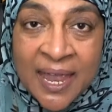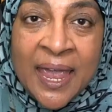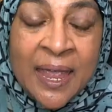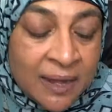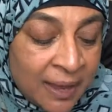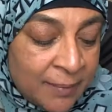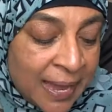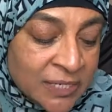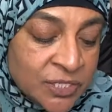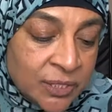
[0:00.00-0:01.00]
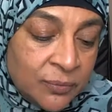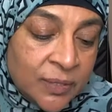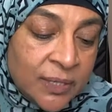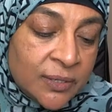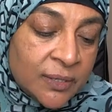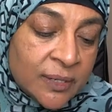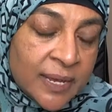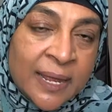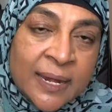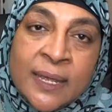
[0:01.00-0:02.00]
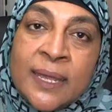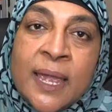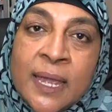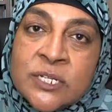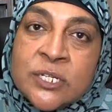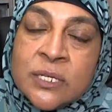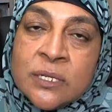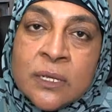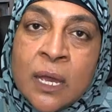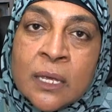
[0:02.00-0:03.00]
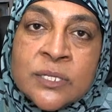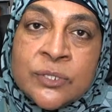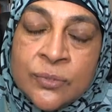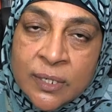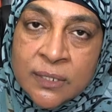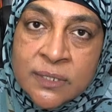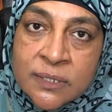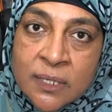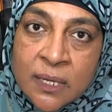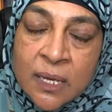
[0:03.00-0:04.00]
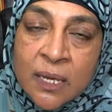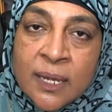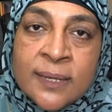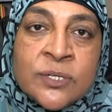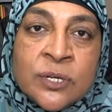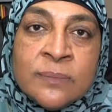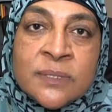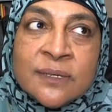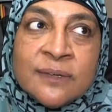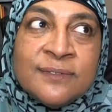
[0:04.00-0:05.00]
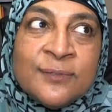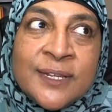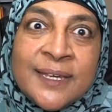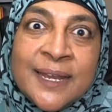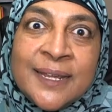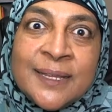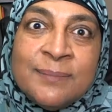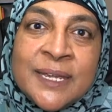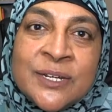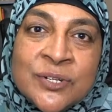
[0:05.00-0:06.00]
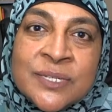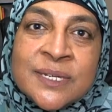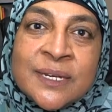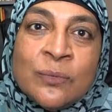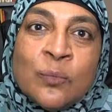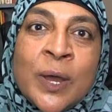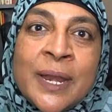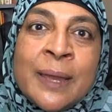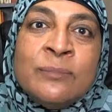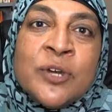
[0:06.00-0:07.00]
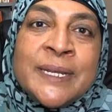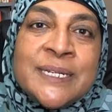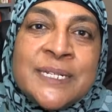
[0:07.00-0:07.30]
And I'm actually really good at engaging students in terms of really getting them interested in what I'm trying to